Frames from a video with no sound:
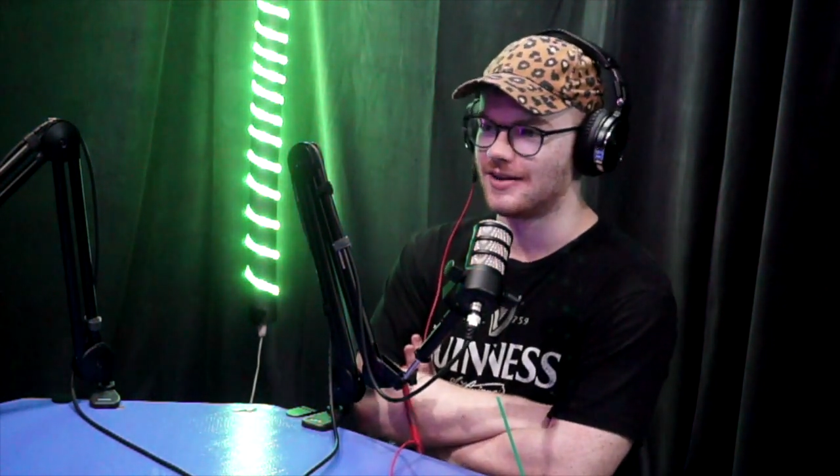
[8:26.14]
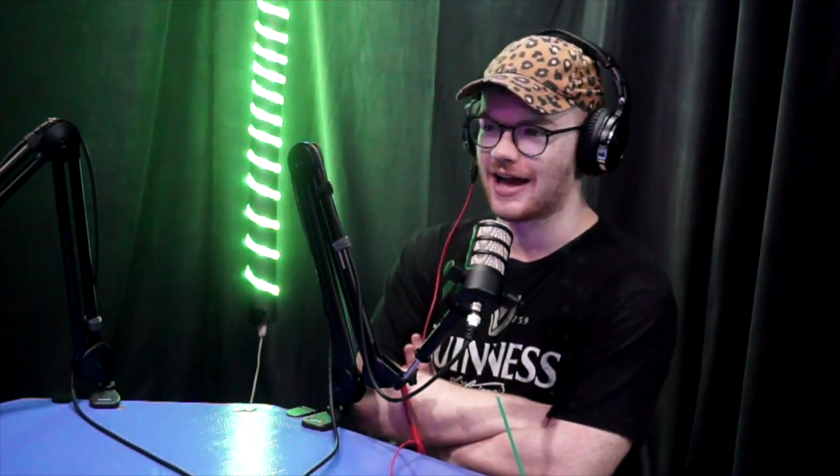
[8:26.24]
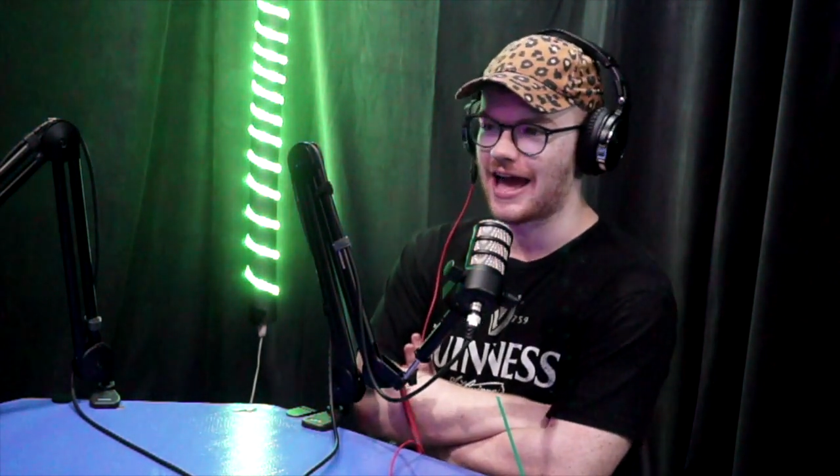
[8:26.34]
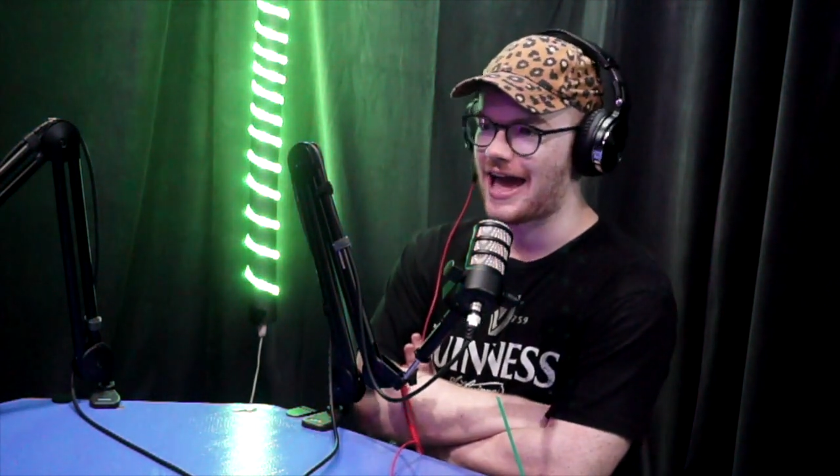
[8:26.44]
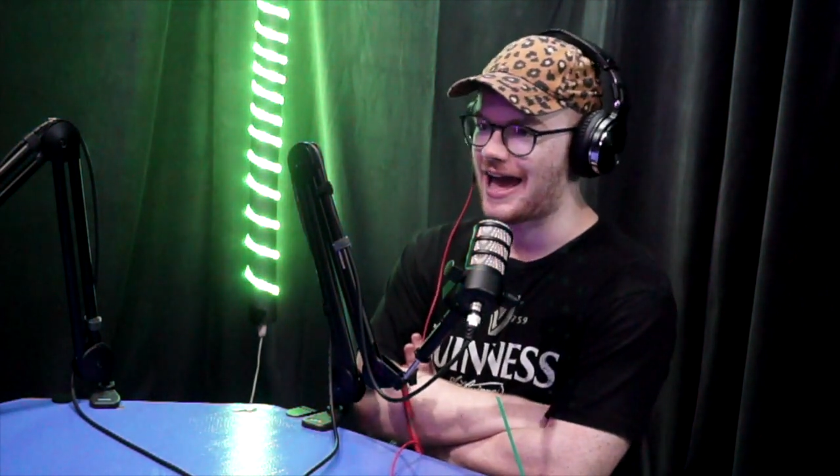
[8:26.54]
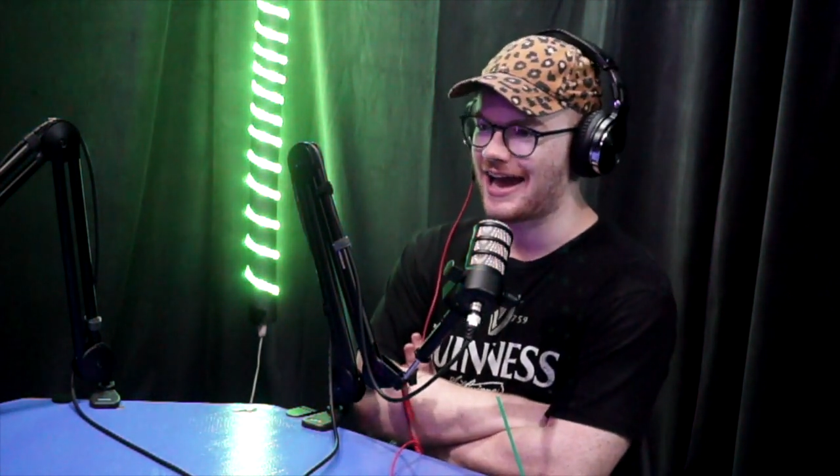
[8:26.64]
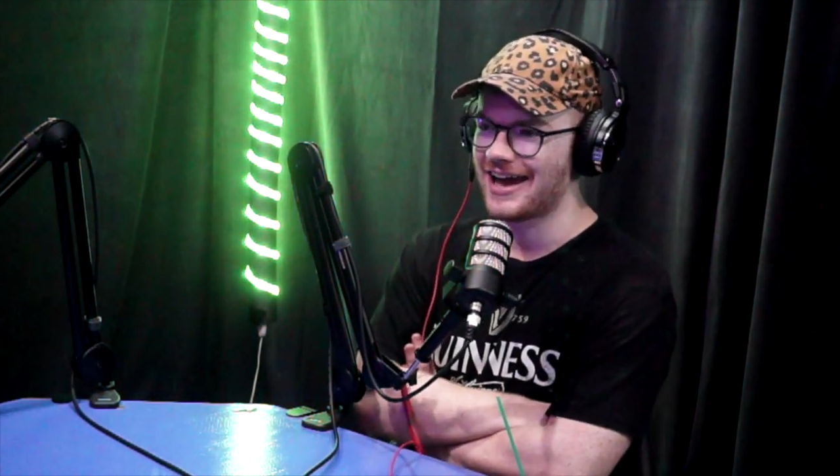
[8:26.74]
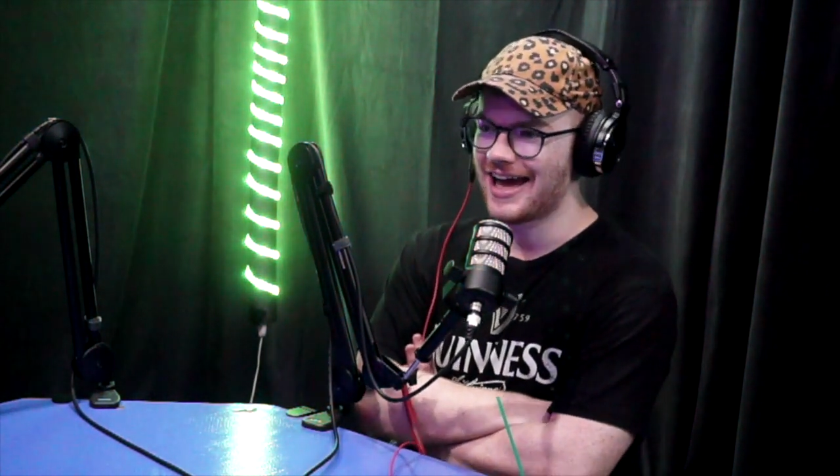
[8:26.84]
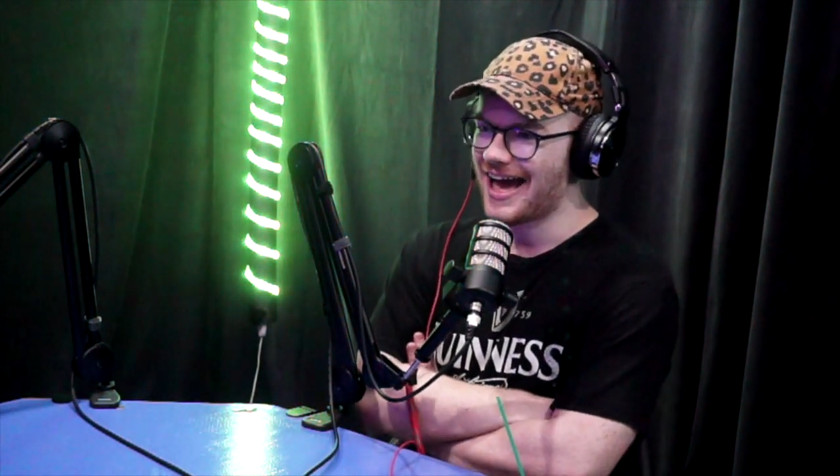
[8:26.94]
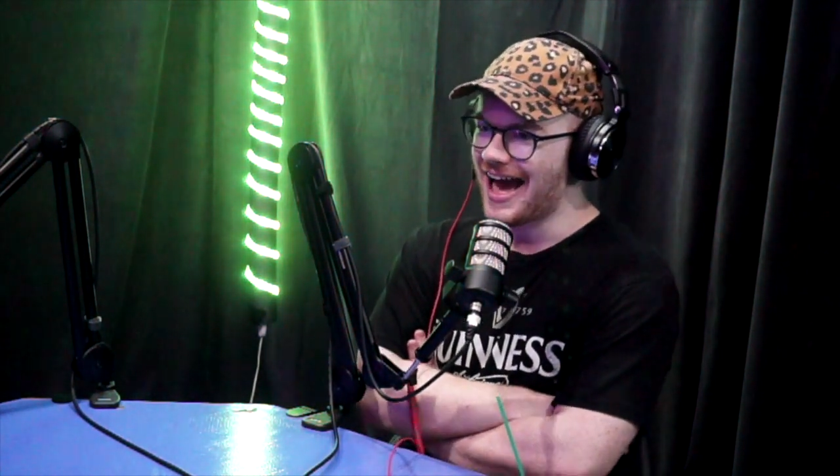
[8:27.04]

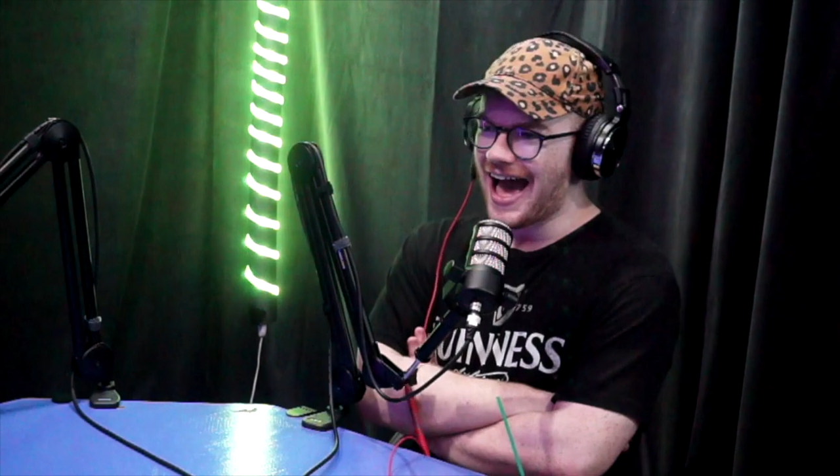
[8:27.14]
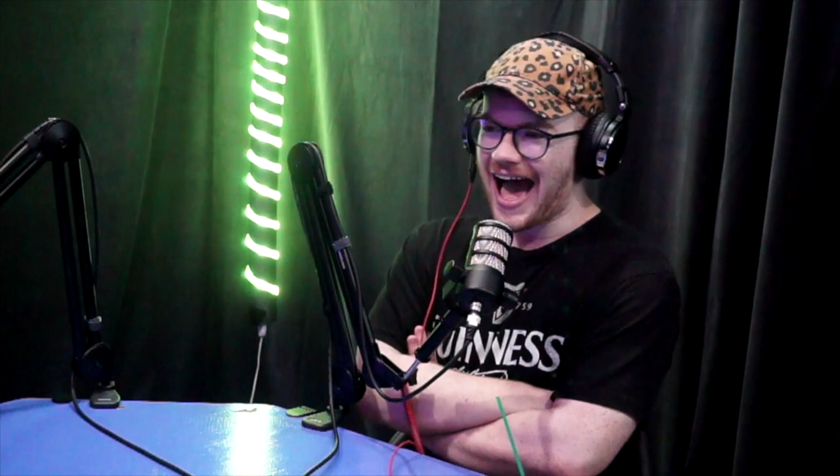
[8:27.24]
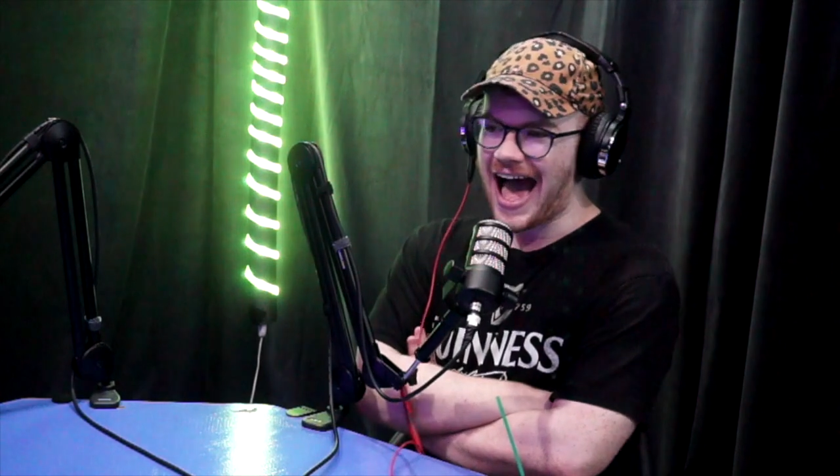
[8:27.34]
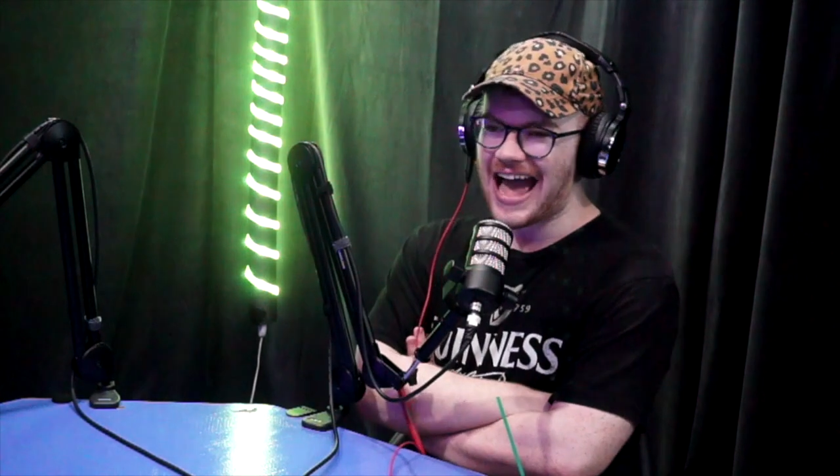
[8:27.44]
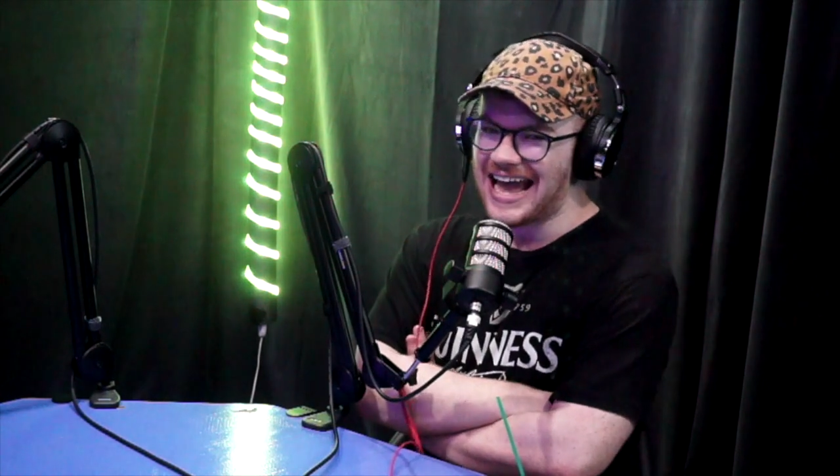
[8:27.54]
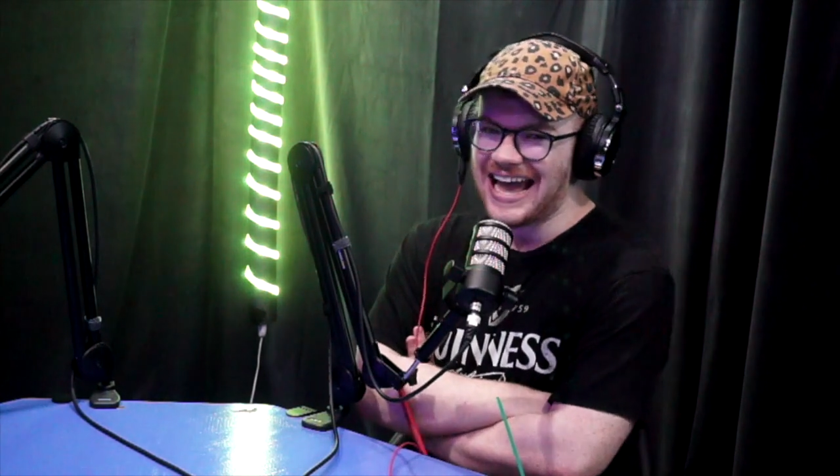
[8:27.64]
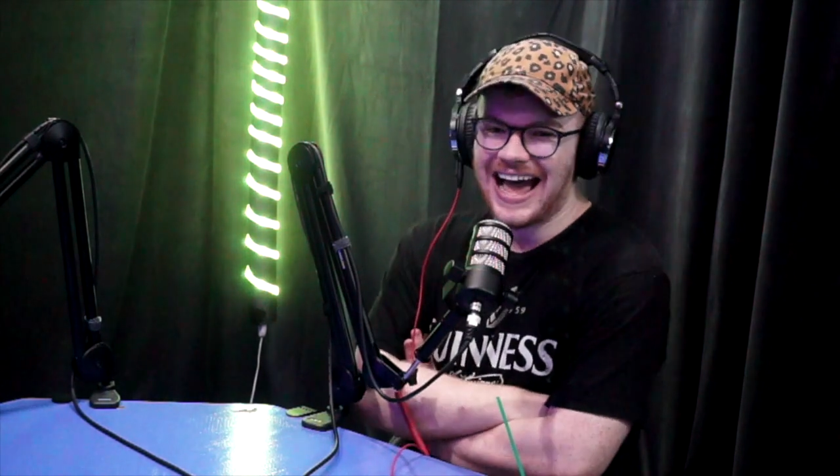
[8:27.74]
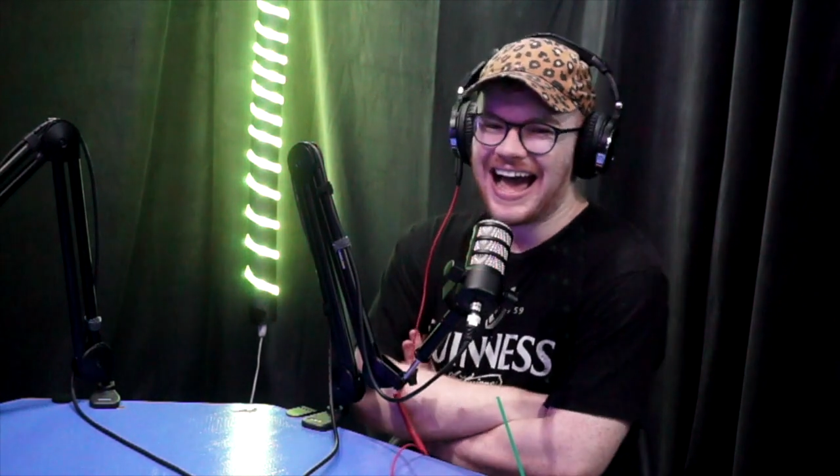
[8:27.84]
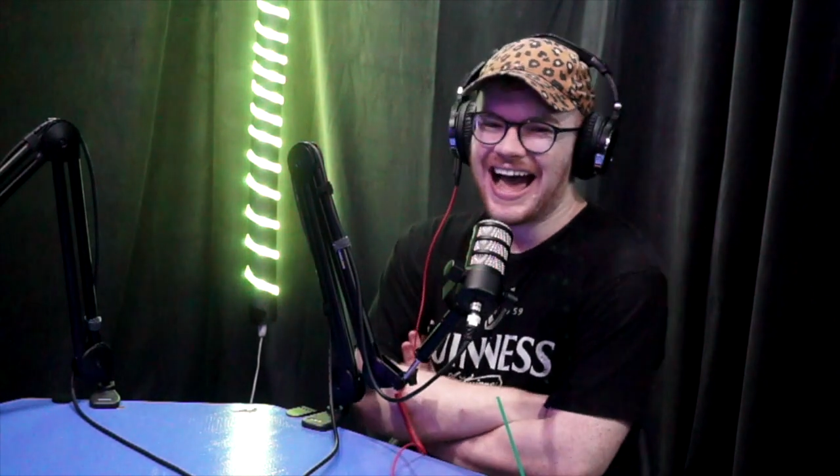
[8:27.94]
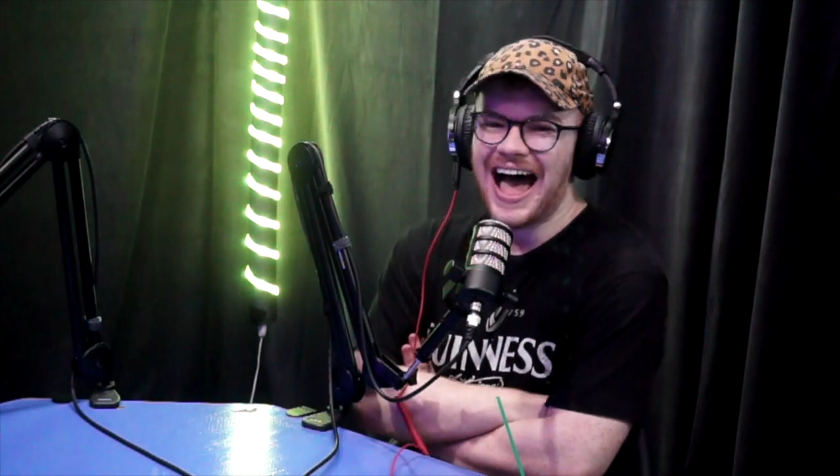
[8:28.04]
I,
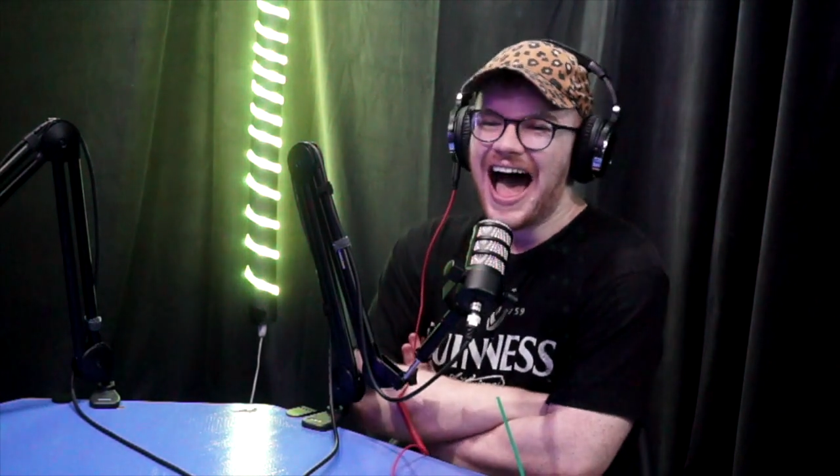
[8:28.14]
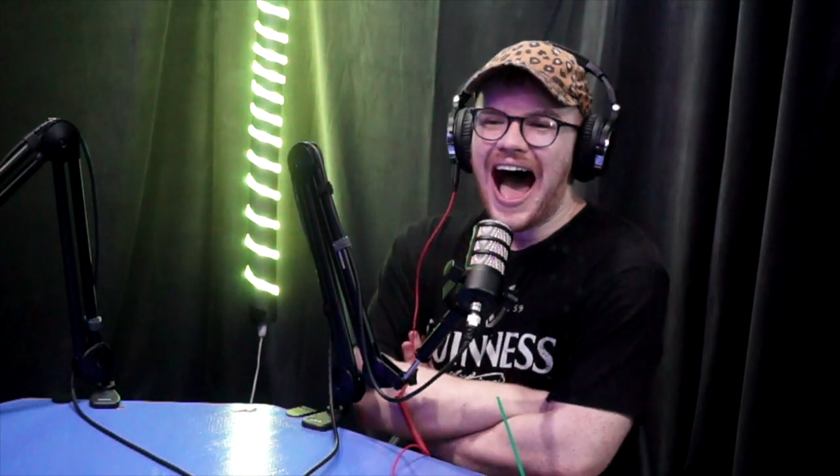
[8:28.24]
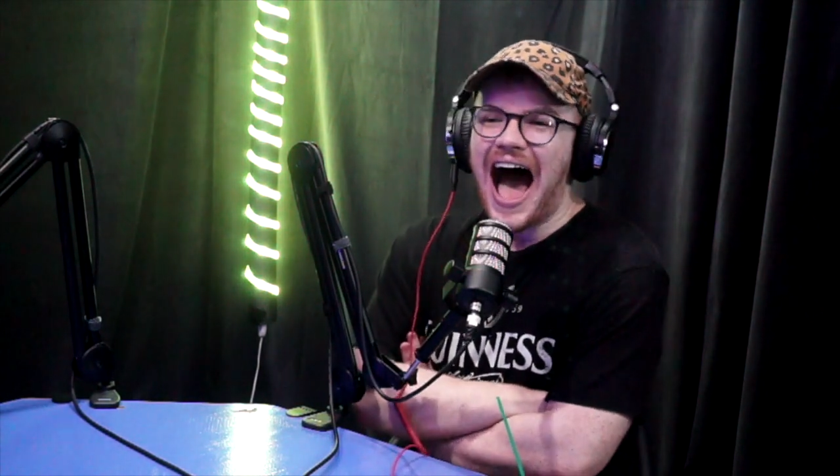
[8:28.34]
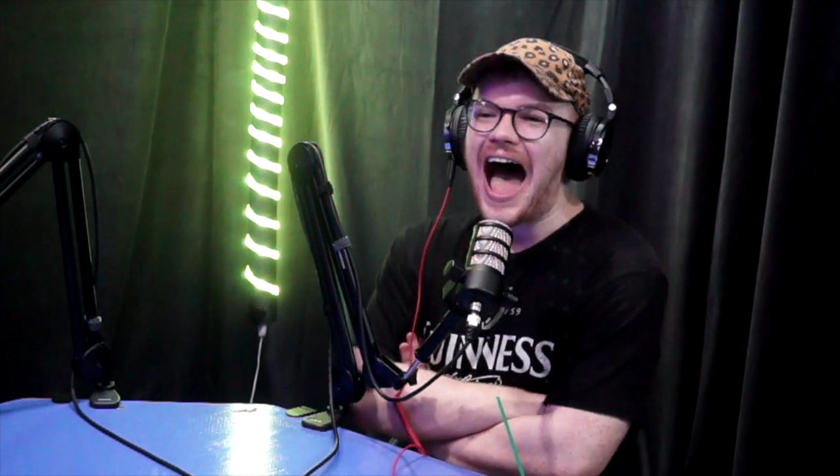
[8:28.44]
I,